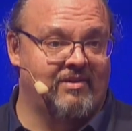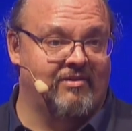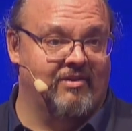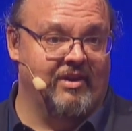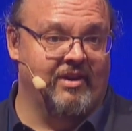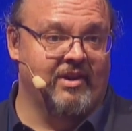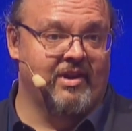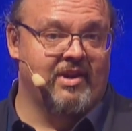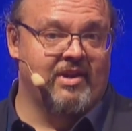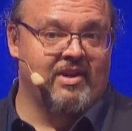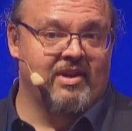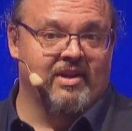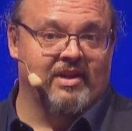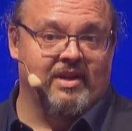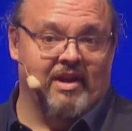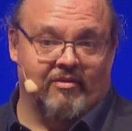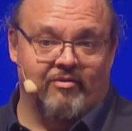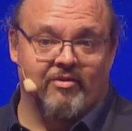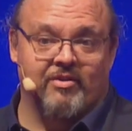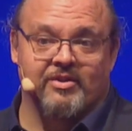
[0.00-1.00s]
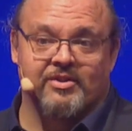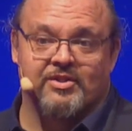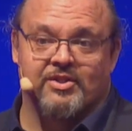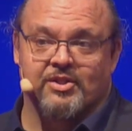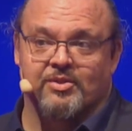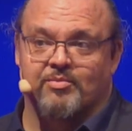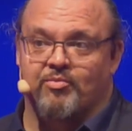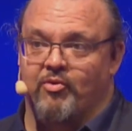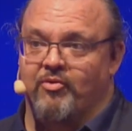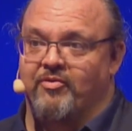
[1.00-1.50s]
Right? Governance
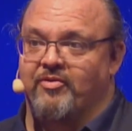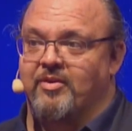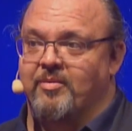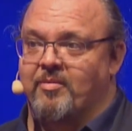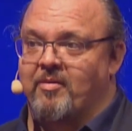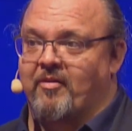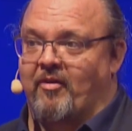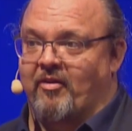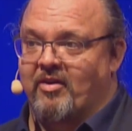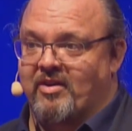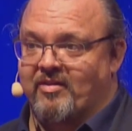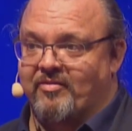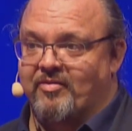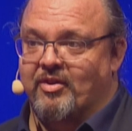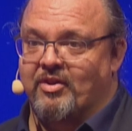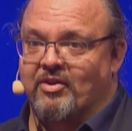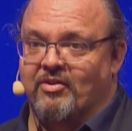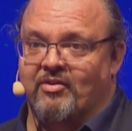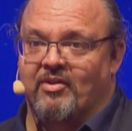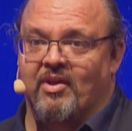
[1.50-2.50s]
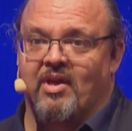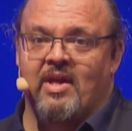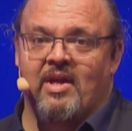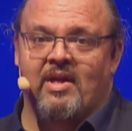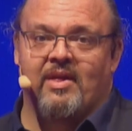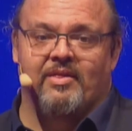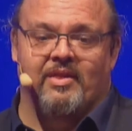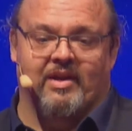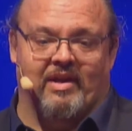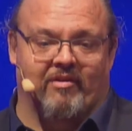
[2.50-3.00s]
has proven to be very difficult.
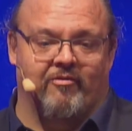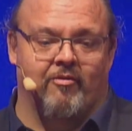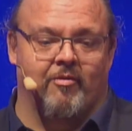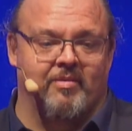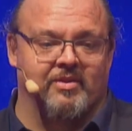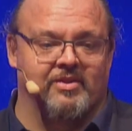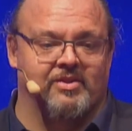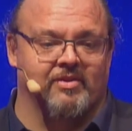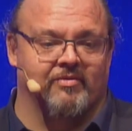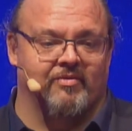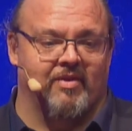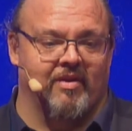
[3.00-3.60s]
The governments have